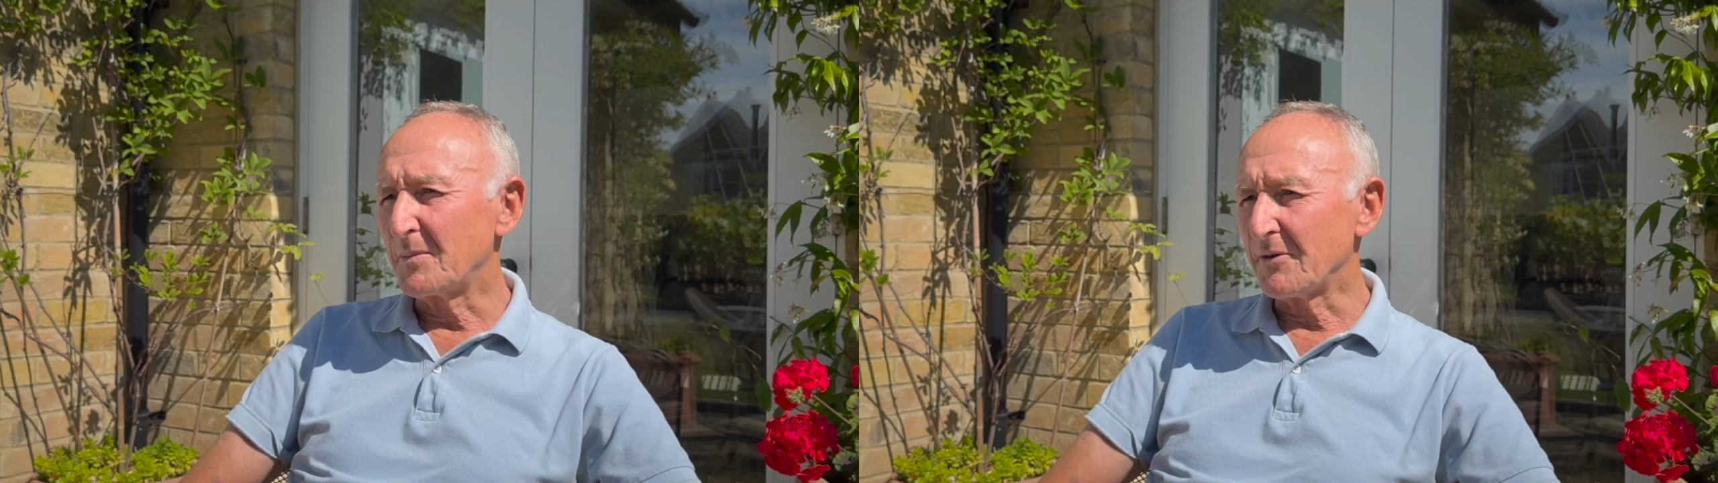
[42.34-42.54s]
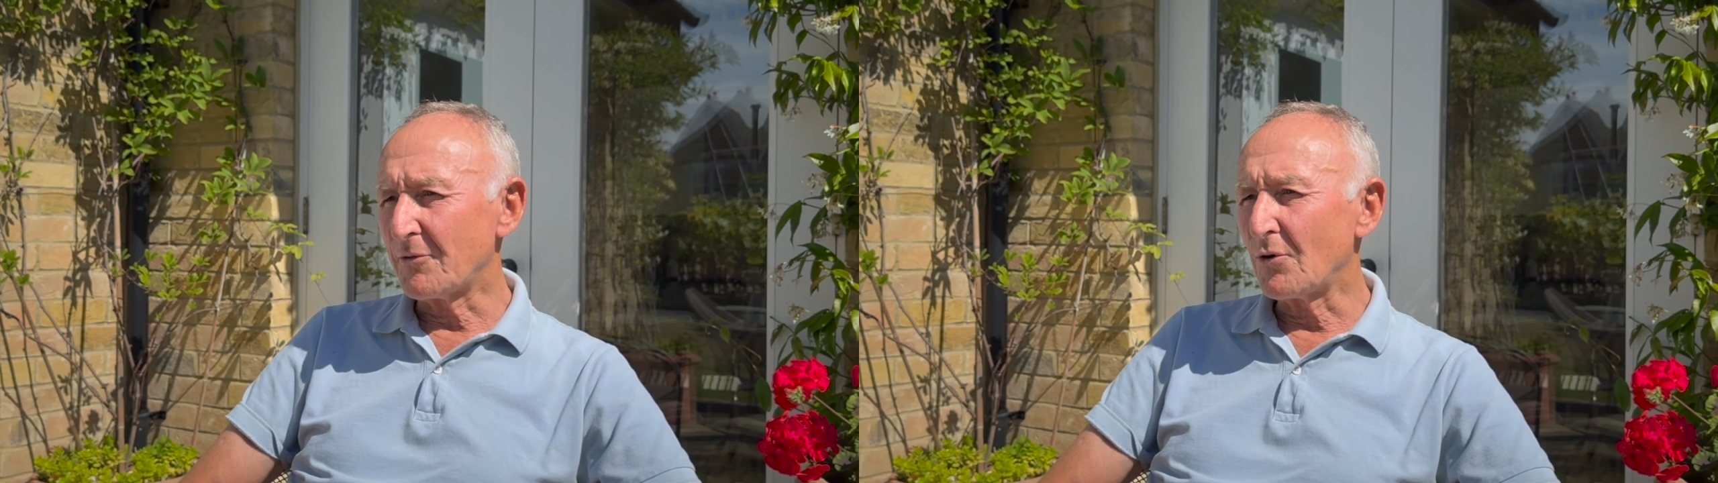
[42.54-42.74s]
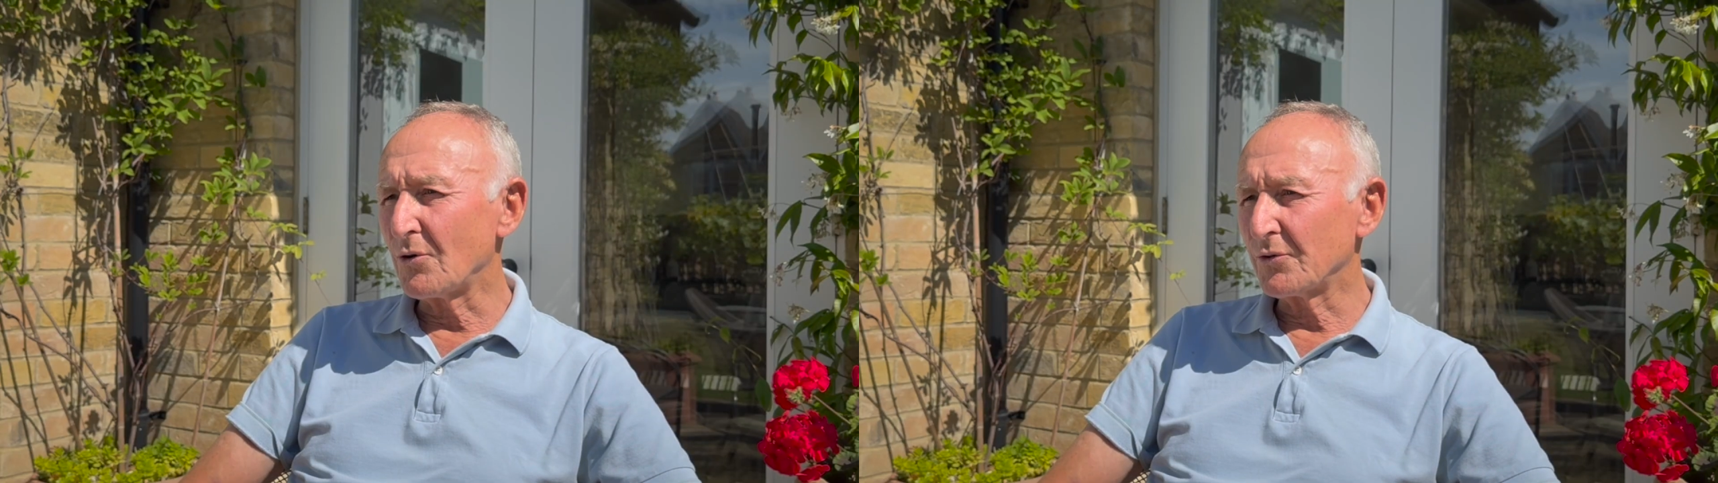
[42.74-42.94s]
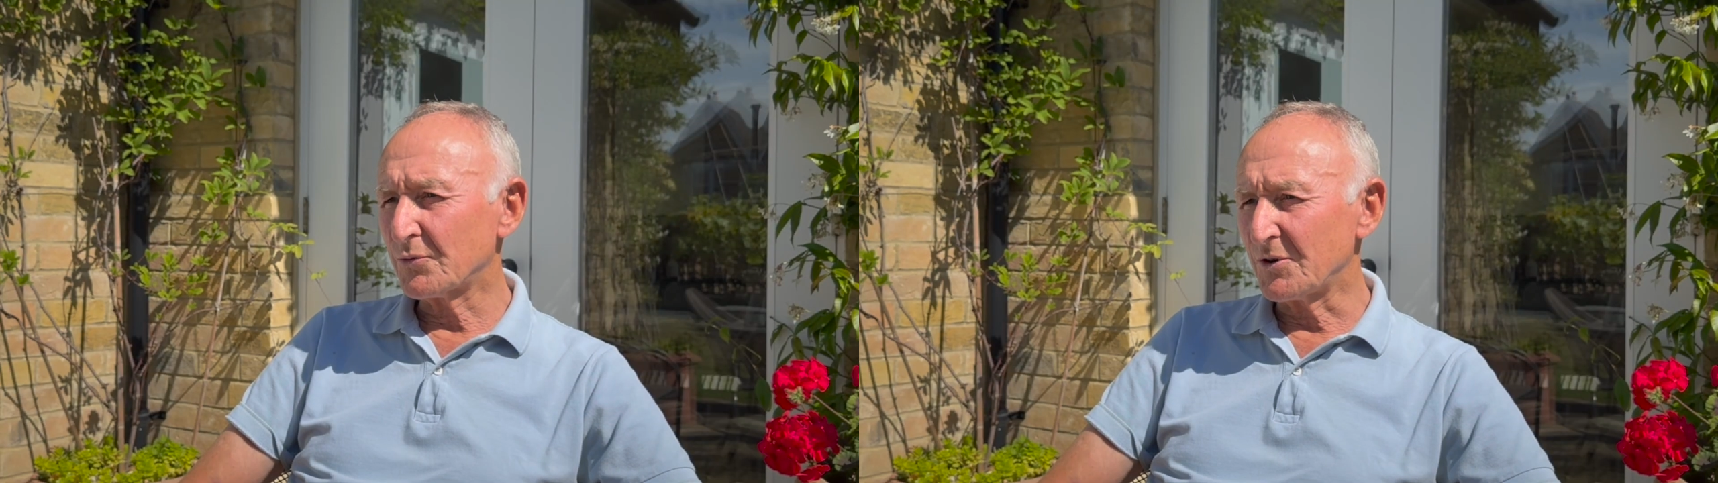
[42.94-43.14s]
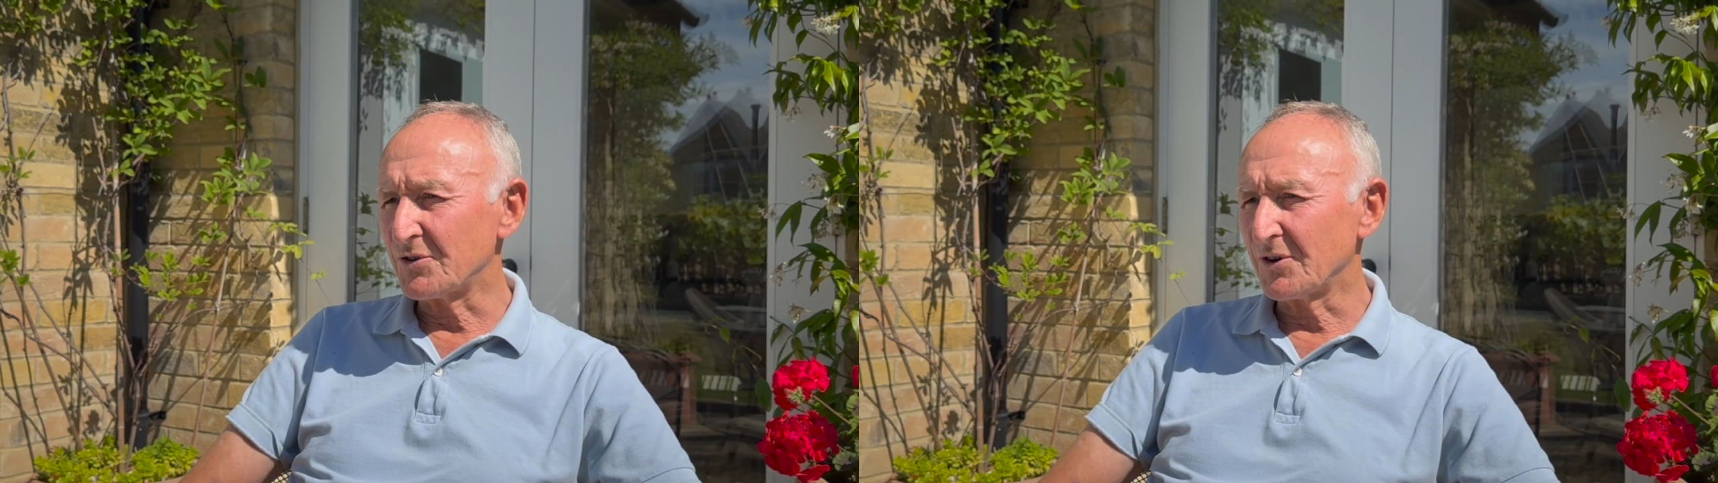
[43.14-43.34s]
Before
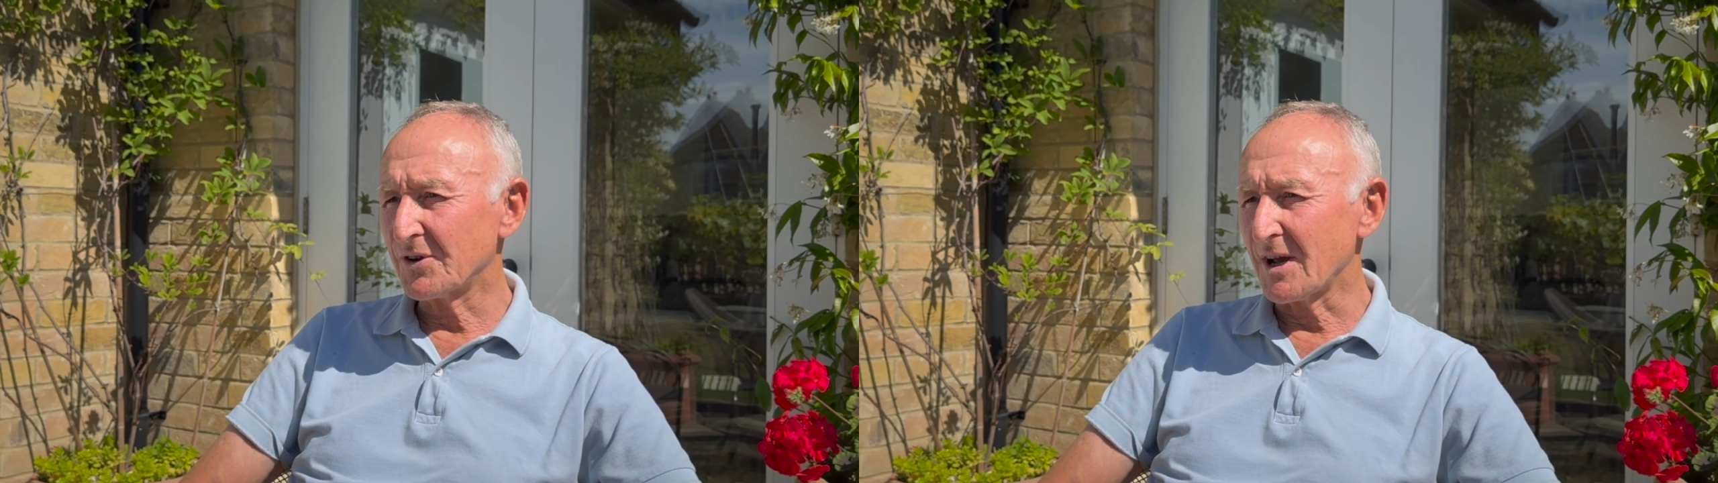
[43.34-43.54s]
switching to